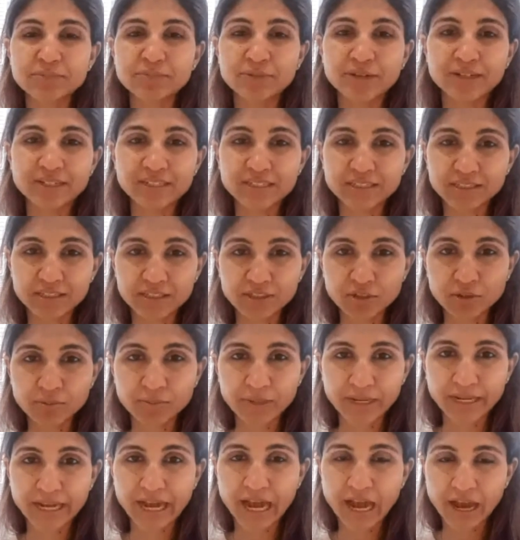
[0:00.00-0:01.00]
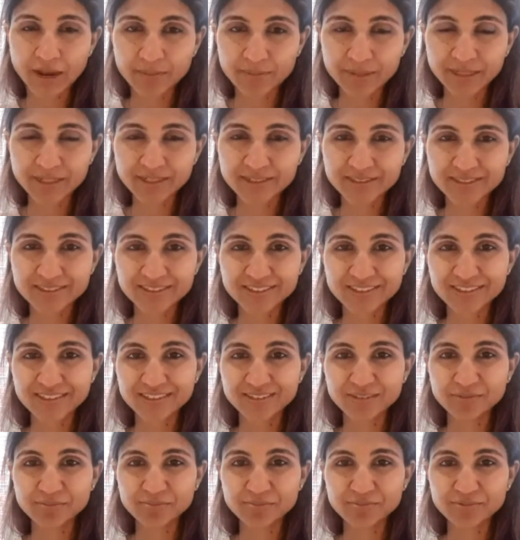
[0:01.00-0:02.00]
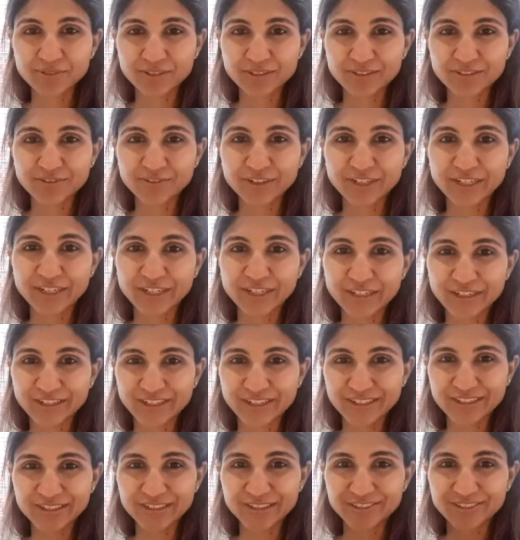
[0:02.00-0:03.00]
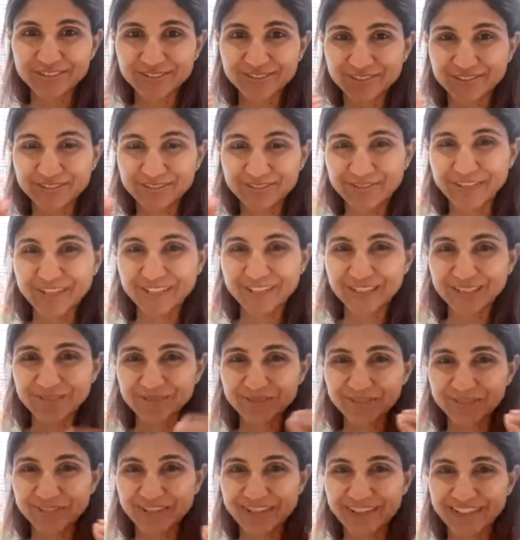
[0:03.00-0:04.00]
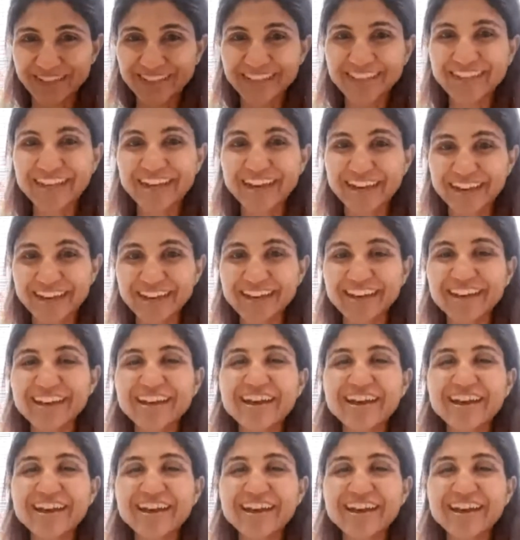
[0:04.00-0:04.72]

to mind is Atomic Habits. It's it's really good. Yeah, it's Yeah,